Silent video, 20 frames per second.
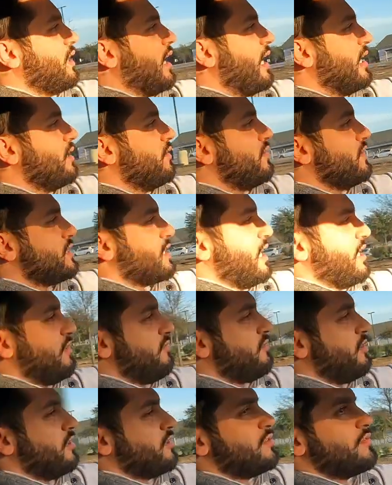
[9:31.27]
it's kind
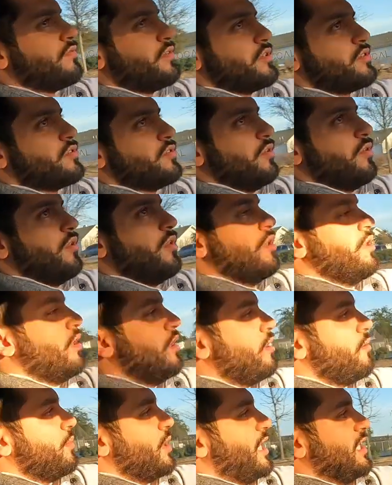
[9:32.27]
of controversial
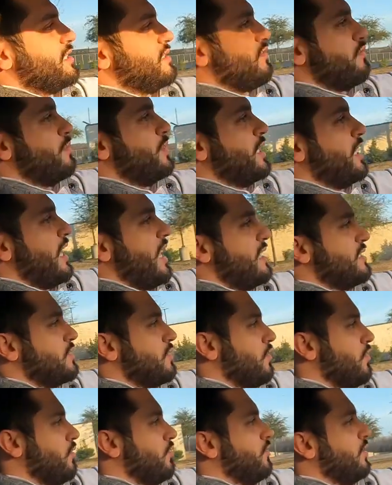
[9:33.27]
because everybody has
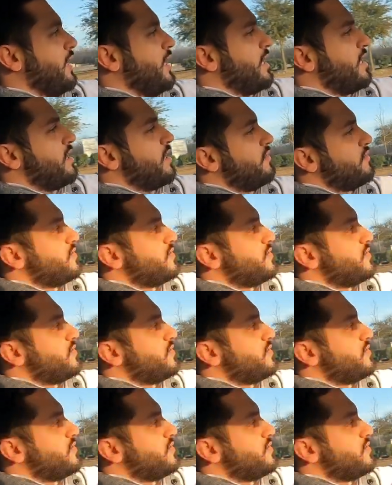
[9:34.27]
their own liking of